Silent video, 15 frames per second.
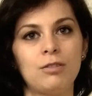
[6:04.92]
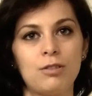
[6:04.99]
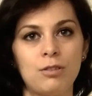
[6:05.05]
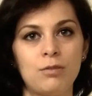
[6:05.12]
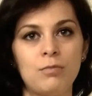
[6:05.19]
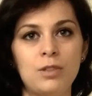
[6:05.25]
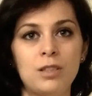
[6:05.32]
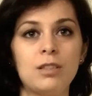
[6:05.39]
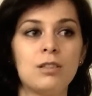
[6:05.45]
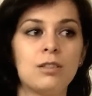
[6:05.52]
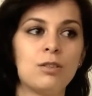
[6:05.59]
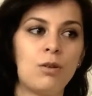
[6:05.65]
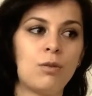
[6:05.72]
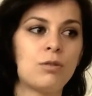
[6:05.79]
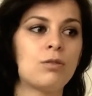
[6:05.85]
terms, this
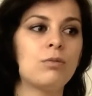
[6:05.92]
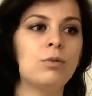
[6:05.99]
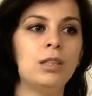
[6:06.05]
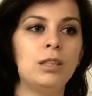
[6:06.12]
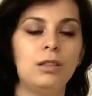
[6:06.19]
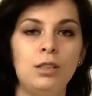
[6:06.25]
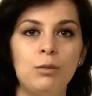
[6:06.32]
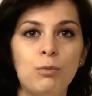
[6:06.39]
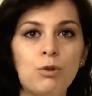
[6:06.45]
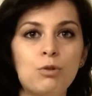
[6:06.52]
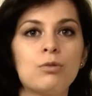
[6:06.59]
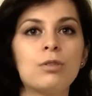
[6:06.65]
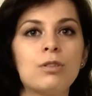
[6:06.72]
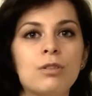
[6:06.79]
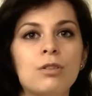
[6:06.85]
is also in
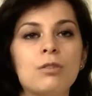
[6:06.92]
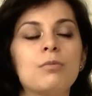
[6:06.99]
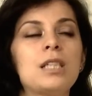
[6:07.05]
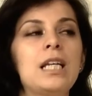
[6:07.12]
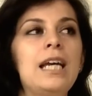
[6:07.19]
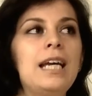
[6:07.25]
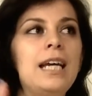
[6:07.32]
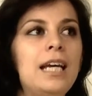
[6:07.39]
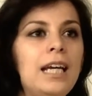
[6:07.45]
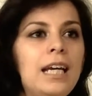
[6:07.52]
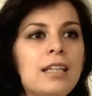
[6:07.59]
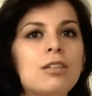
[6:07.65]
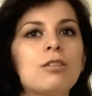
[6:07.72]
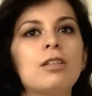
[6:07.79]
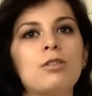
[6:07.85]
emotional terms,
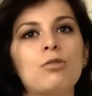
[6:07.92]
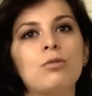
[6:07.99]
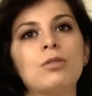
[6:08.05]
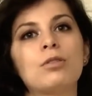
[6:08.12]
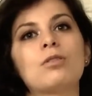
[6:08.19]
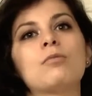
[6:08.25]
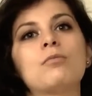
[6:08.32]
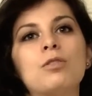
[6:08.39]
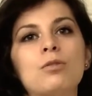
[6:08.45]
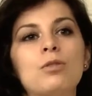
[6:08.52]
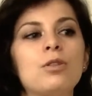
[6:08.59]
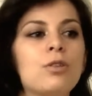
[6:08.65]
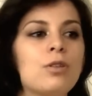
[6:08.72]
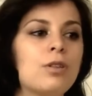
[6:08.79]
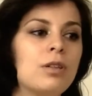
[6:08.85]
intellectual terms. So
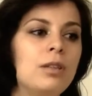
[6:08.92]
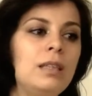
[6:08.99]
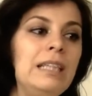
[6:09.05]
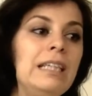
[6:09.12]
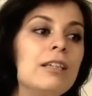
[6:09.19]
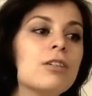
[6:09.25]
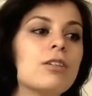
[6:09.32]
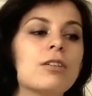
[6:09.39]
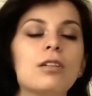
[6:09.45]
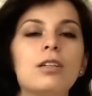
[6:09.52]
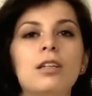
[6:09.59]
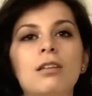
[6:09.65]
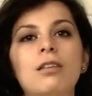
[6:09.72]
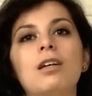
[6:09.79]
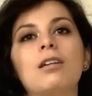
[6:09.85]
you're the leader
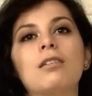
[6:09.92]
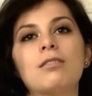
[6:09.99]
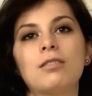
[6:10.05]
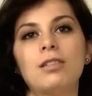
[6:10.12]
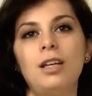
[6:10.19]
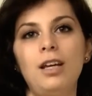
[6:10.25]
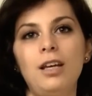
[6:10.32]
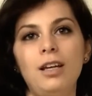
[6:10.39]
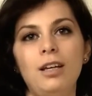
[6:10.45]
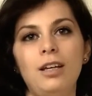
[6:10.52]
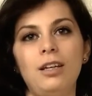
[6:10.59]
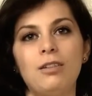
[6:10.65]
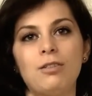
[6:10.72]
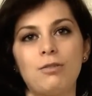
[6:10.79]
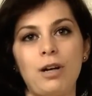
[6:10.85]
in that
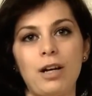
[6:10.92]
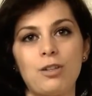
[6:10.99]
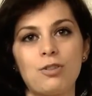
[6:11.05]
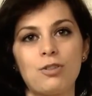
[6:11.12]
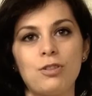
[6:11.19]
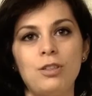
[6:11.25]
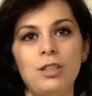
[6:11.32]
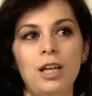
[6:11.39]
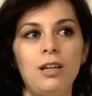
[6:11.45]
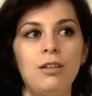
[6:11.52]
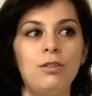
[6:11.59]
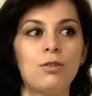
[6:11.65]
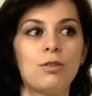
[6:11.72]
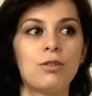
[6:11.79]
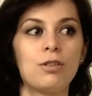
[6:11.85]
interaction
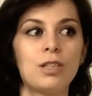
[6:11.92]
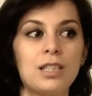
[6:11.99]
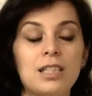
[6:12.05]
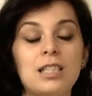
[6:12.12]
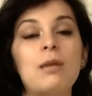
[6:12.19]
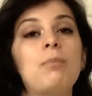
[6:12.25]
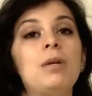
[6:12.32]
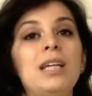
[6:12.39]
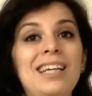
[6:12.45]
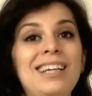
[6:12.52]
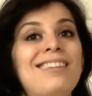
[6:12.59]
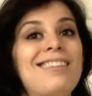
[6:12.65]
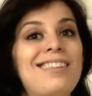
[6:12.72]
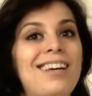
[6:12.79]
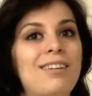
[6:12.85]
and you're stepping
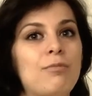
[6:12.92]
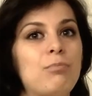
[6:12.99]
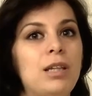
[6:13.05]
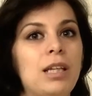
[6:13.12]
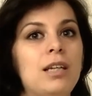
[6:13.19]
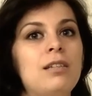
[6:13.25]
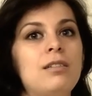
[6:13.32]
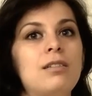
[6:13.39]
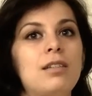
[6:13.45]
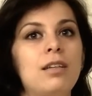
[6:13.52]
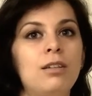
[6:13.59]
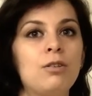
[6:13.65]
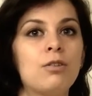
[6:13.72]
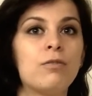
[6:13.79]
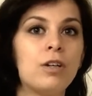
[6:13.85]
in that place
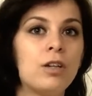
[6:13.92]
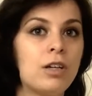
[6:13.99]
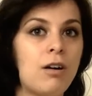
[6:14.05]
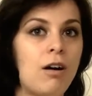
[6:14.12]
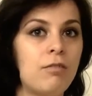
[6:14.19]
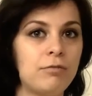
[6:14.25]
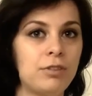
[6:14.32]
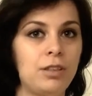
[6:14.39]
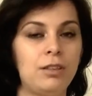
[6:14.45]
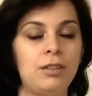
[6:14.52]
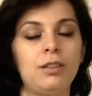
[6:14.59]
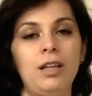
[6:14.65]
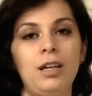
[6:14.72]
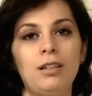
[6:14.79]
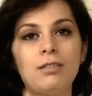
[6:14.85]
and you're very confident
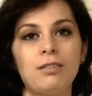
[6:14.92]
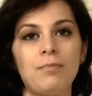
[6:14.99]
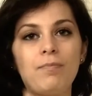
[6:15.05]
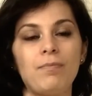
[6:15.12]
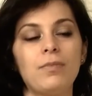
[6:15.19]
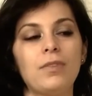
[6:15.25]
in that.